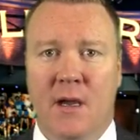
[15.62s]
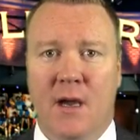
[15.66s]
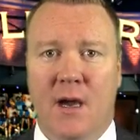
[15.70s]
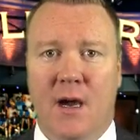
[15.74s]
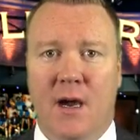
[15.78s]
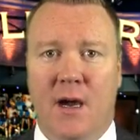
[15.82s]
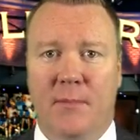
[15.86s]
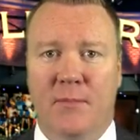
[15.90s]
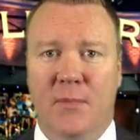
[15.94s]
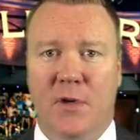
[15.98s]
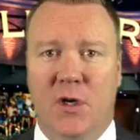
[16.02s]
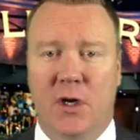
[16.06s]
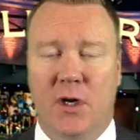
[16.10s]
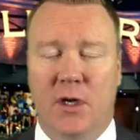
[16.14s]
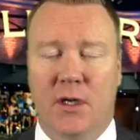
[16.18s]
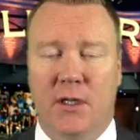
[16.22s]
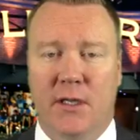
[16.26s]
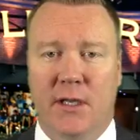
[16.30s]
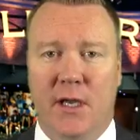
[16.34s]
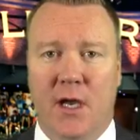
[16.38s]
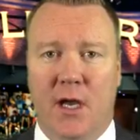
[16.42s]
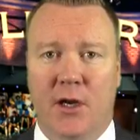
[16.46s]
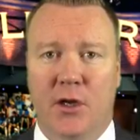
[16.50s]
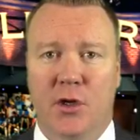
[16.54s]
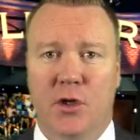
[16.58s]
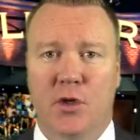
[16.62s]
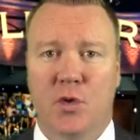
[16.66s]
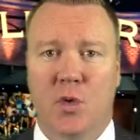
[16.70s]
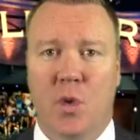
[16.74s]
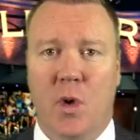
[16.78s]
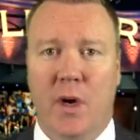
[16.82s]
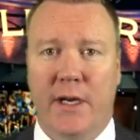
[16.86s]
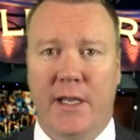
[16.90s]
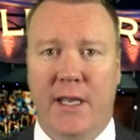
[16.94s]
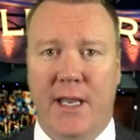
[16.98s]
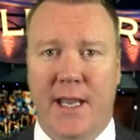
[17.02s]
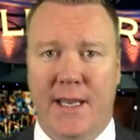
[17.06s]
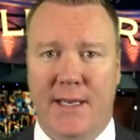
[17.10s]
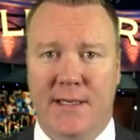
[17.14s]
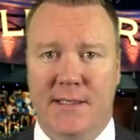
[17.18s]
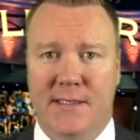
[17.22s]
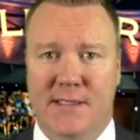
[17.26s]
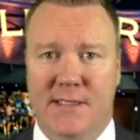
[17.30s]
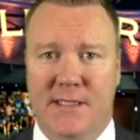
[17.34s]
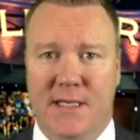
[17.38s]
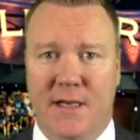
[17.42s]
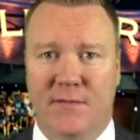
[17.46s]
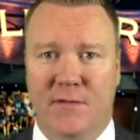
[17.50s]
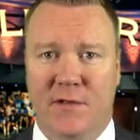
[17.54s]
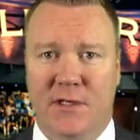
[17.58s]
I'm currently on a
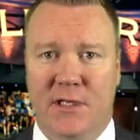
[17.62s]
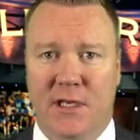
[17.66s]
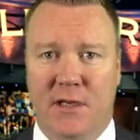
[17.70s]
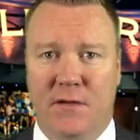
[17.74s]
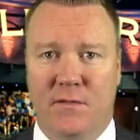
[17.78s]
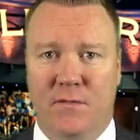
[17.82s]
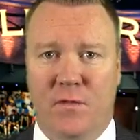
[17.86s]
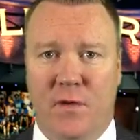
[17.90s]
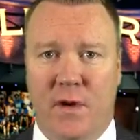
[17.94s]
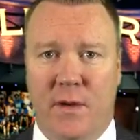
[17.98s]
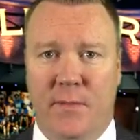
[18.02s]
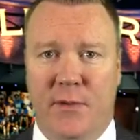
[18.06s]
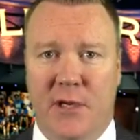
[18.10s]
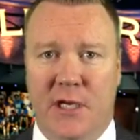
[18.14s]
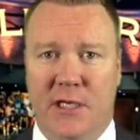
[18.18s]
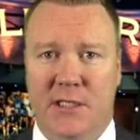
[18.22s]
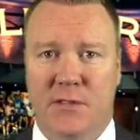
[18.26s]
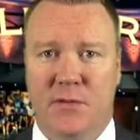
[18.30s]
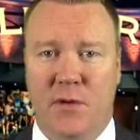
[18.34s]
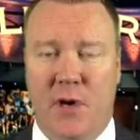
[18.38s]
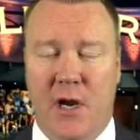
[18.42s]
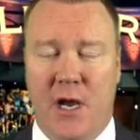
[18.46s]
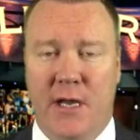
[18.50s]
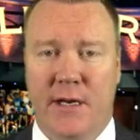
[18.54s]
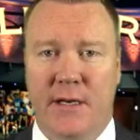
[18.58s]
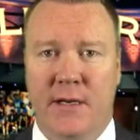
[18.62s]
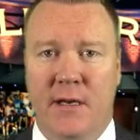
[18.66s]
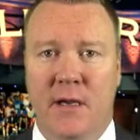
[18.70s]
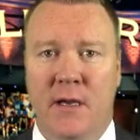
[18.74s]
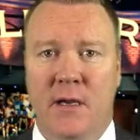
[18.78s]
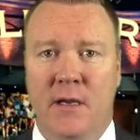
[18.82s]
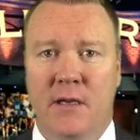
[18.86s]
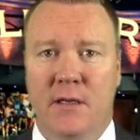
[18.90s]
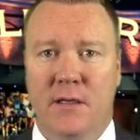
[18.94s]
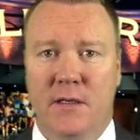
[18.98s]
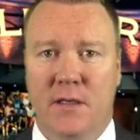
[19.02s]
28-17 free packs run,